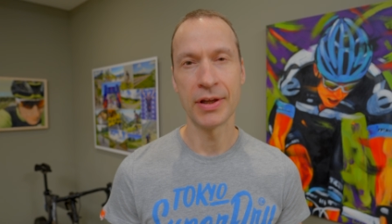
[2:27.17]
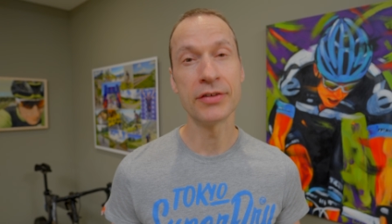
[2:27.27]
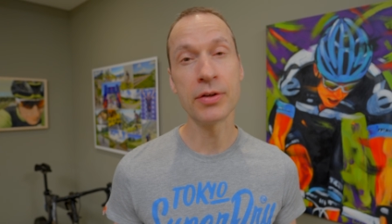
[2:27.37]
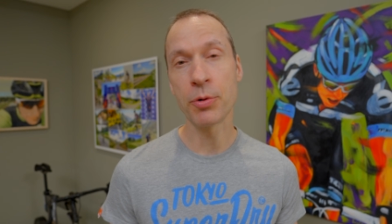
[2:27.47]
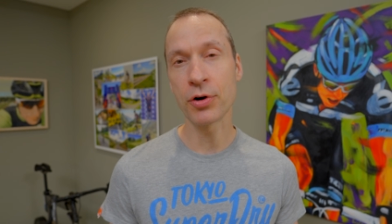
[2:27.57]

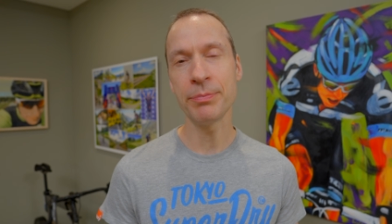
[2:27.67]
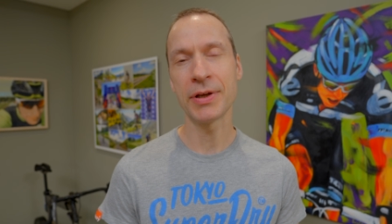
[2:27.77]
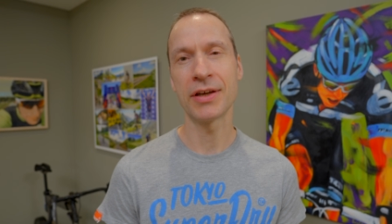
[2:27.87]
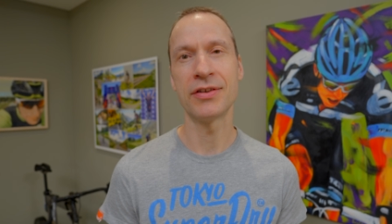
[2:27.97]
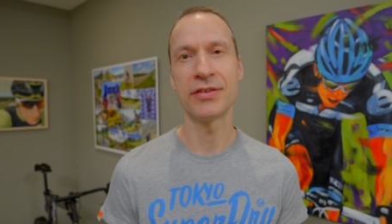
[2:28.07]
It's important
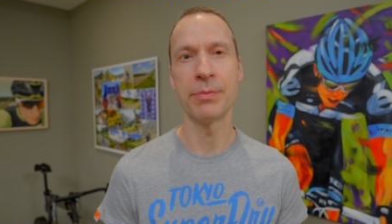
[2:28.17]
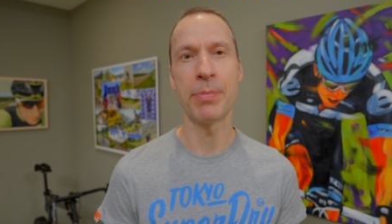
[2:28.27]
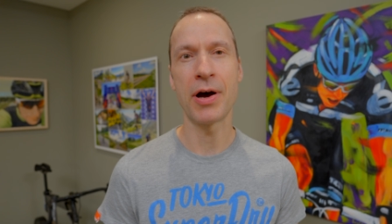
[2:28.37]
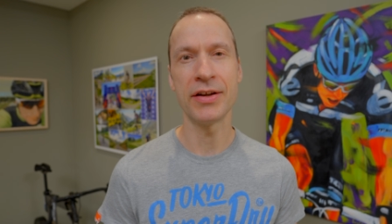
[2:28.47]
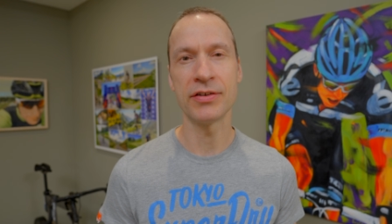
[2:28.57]
because it's the
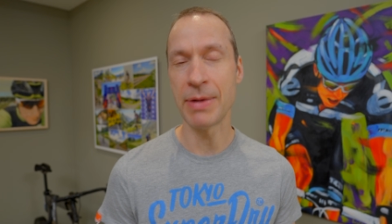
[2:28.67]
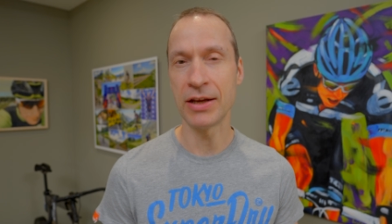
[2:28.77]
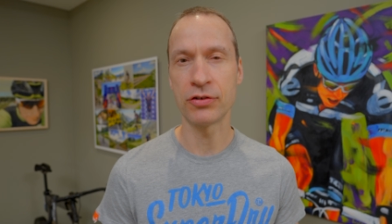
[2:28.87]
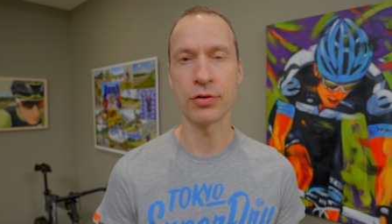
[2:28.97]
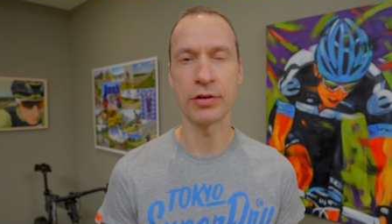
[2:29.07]
body's
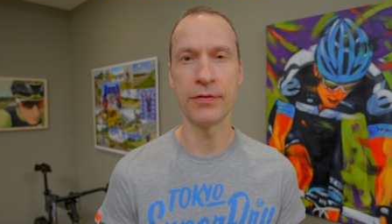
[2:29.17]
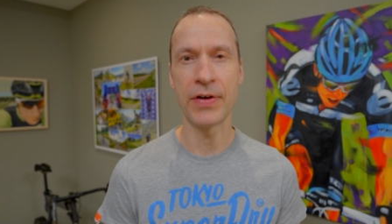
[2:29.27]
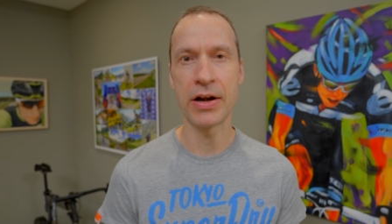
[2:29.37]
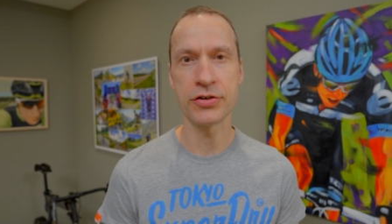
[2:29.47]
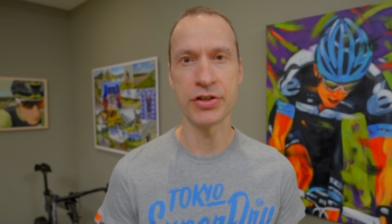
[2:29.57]
main source of
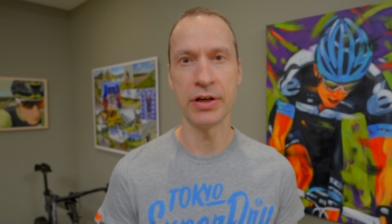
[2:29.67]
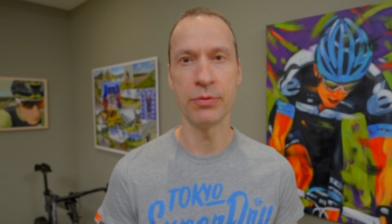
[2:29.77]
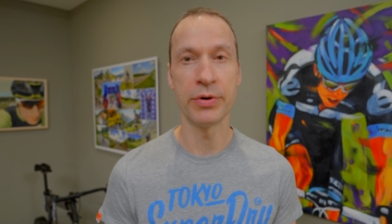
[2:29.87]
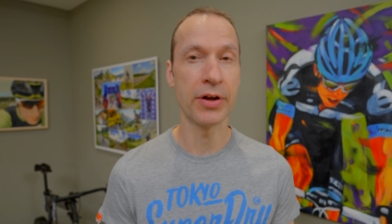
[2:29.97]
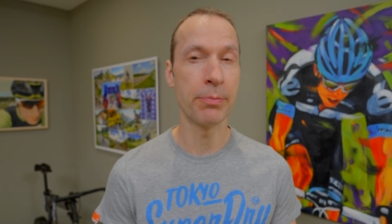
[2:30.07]
energy,
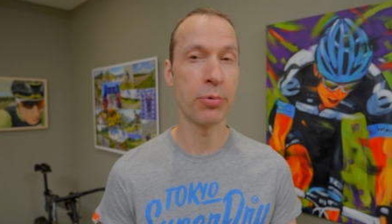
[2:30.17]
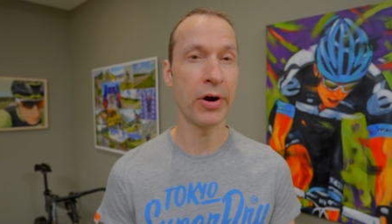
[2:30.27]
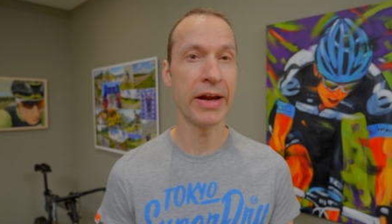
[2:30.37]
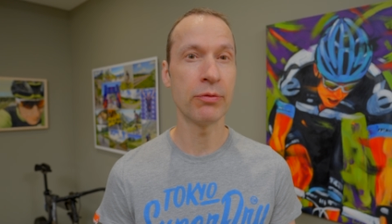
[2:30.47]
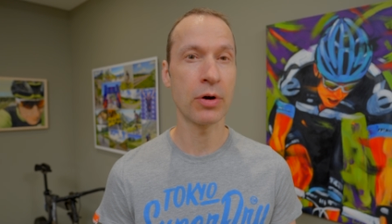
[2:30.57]
with our
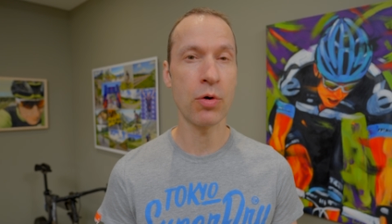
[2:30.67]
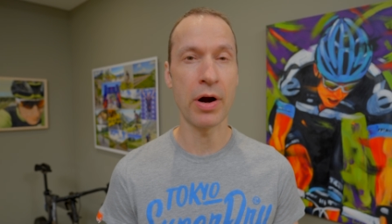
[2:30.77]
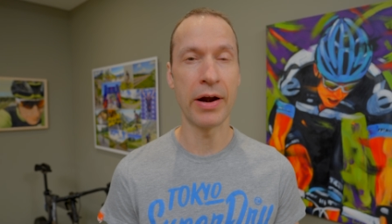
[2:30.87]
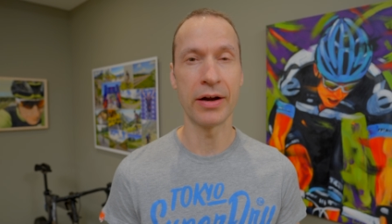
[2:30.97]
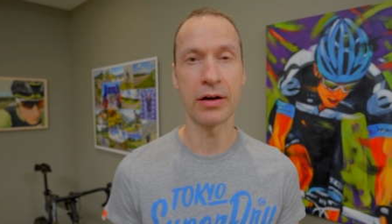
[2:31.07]
brain
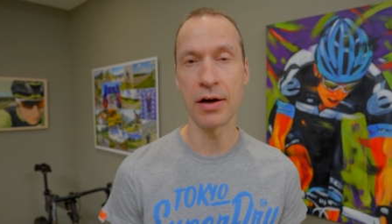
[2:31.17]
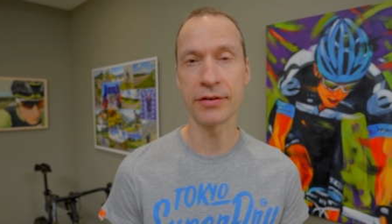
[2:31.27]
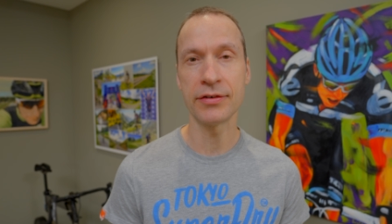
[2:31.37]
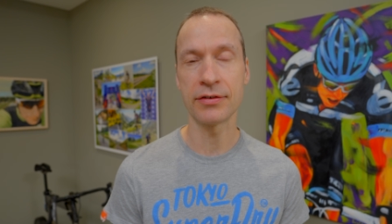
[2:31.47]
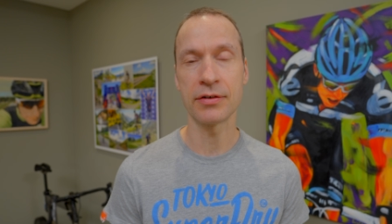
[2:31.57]
requiring a
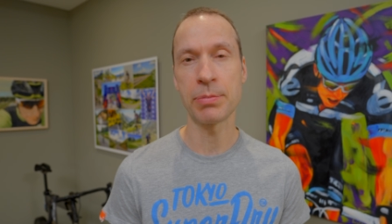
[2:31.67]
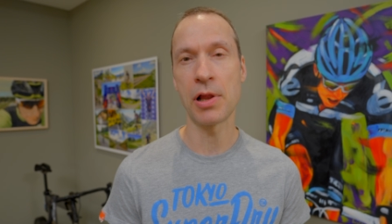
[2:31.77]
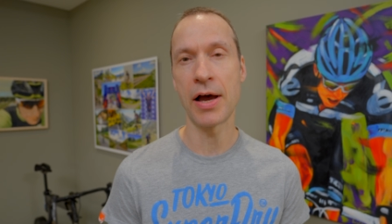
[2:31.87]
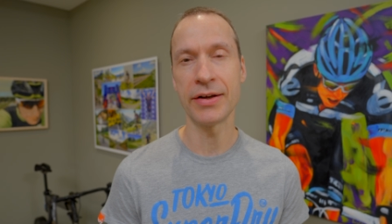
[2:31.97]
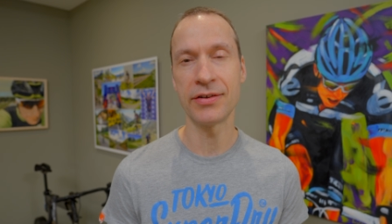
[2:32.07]
constant
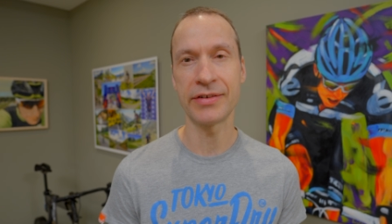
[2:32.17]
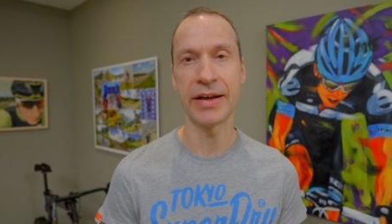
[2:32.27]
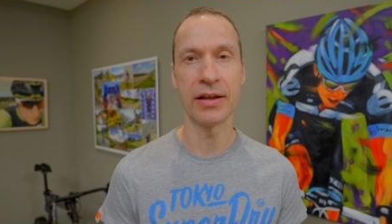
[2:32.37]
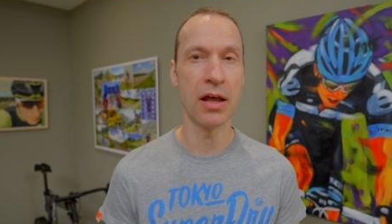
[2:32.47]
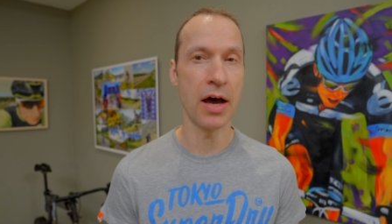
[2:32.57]
supply to stay
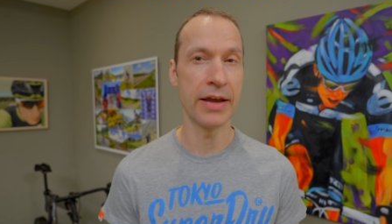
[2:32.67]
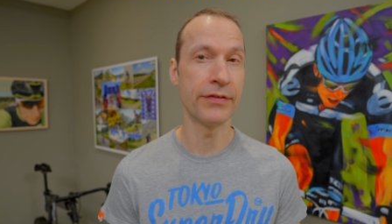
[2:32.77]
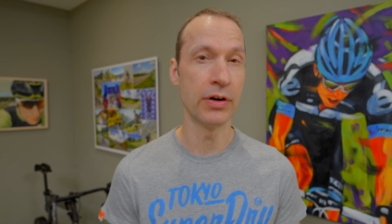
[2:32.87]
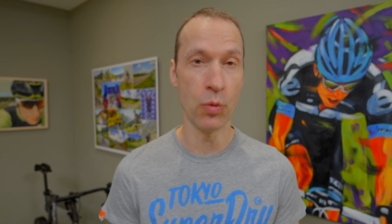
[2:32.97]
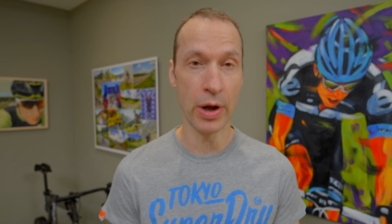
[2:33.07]
alive
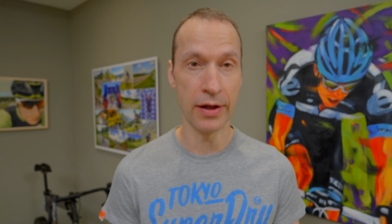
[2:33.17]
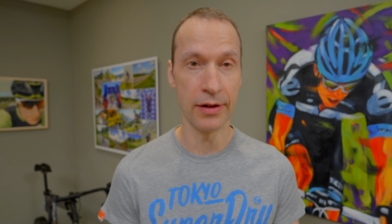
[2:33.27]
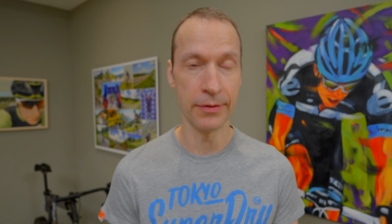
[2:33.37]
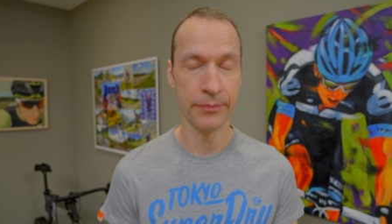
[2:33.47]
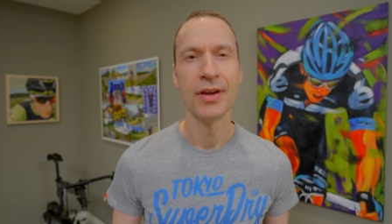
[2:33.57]
and
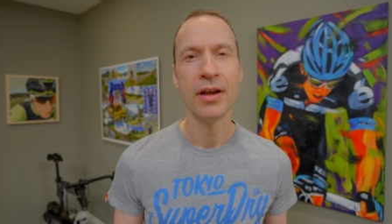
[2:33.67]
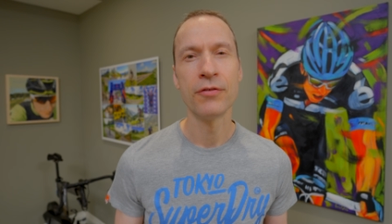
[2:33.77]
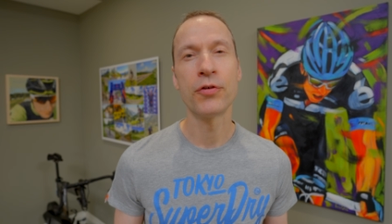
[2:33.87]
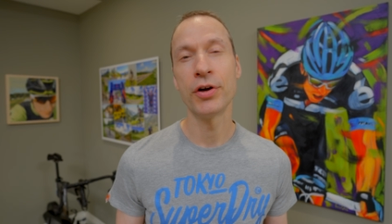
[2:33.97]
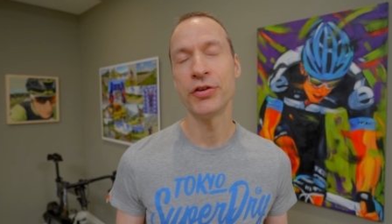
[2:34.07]
well.
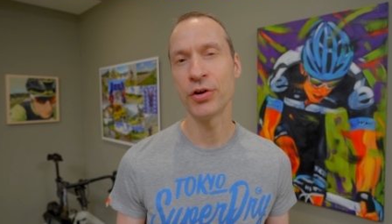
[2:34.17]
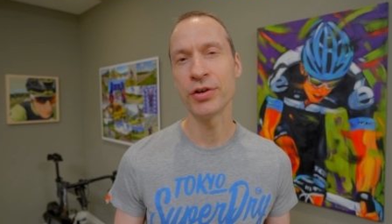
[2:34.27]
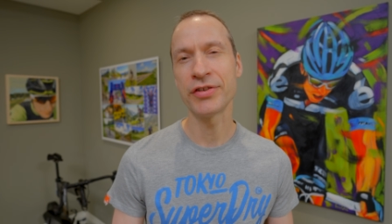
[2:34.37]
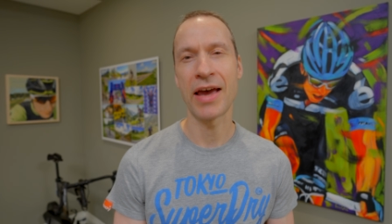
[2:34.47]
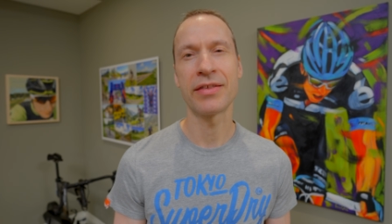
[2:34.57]
For
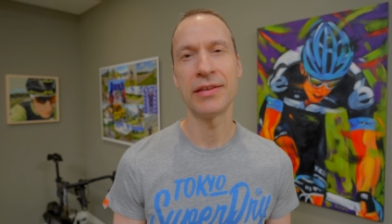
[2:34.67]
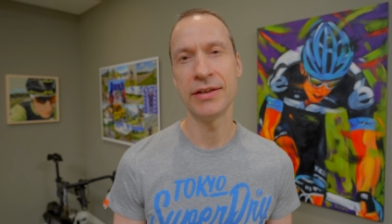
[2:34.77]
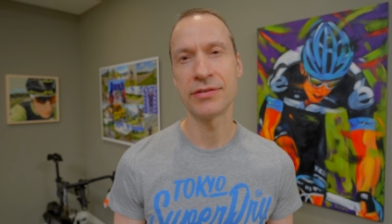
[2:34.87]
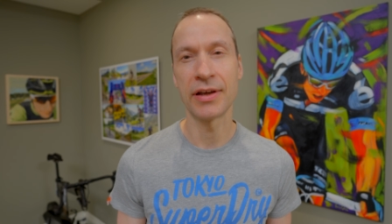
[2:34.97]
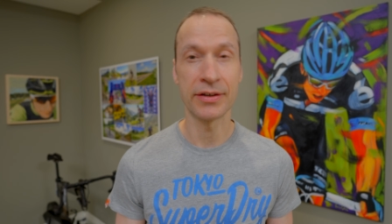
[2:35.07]
endurance
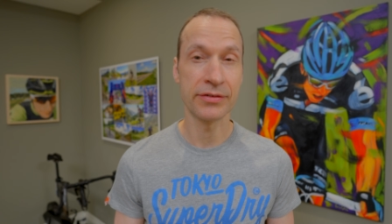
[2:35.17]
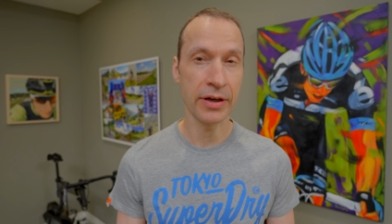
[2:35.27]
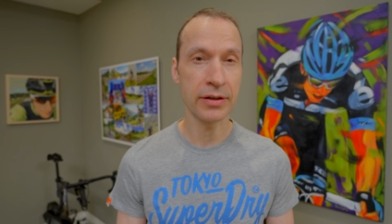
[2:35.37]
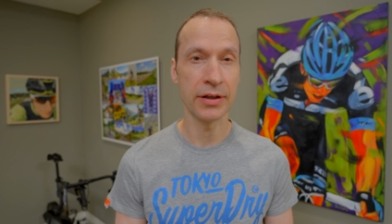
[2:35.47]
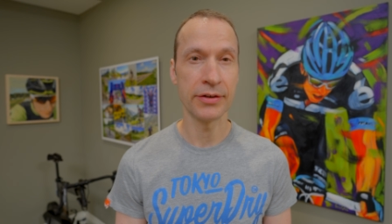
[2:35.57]
athletes like
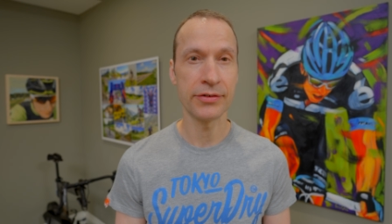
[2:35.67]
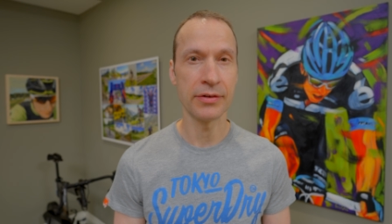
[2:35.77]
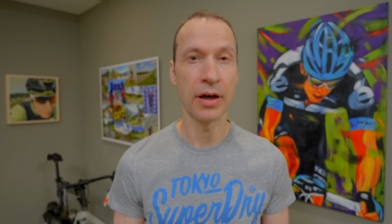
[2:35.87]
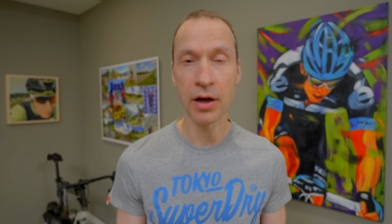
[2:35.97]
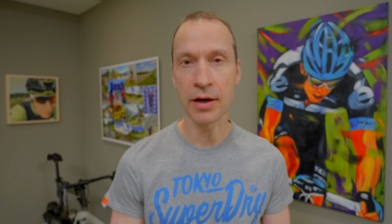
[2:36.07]
cyclists,
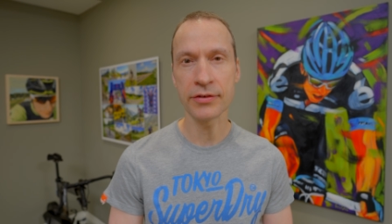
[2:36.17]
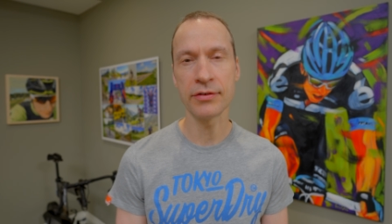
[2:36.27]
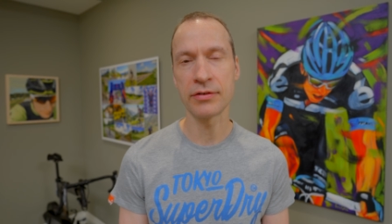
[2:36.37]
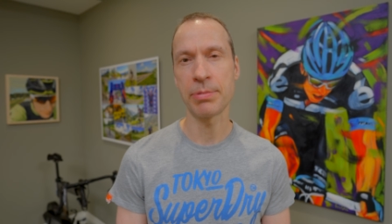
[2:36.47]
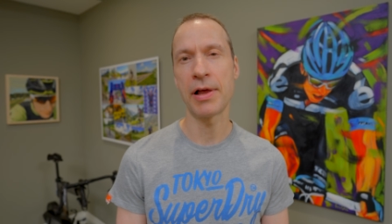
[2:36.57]
a
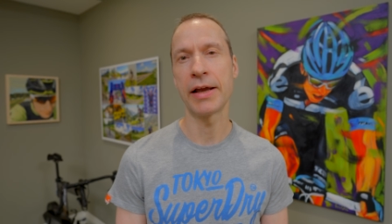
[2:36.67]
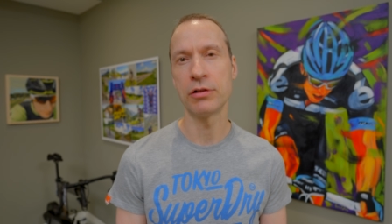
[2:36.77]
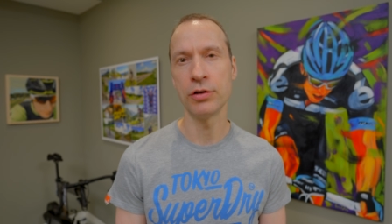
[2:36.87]
constant supply of